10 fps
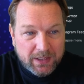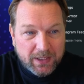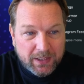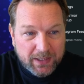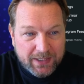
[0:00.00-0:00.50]

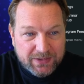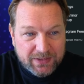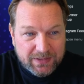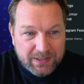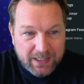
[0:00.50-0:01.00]

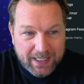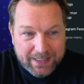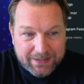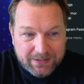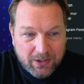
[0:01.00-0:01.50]

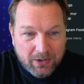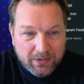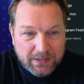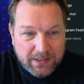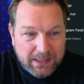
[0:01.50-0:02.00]
HTTPS
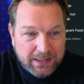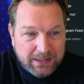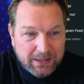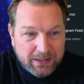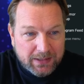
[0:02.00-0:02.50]
hardening,
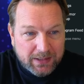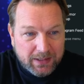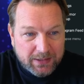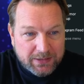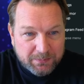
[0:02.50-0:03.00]

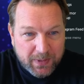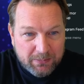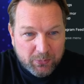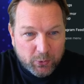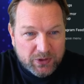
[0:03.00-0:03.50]

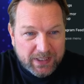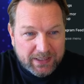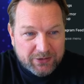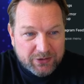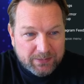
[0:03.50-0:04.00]
spam
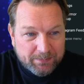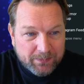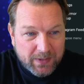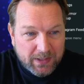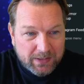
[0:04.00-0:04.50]

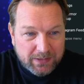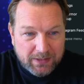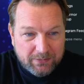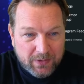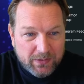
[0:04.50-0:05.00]
protection.
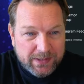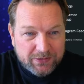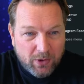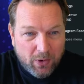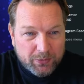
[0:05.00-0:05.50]
You have all
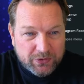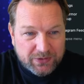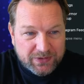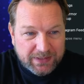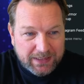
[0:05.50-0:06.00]
these
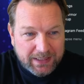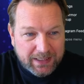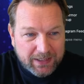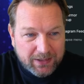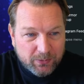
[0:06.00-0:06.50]
options in
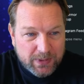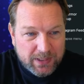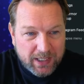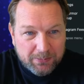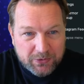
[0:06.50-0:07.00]
here,
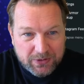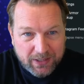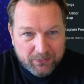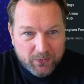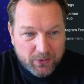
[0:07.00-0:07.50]

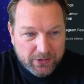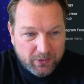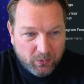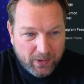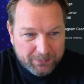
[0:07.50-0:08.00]
reCAPTCHA for
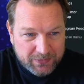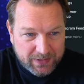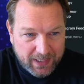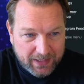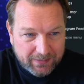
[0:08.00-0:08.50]
your
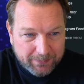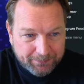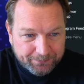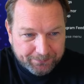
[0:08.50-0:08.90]
website,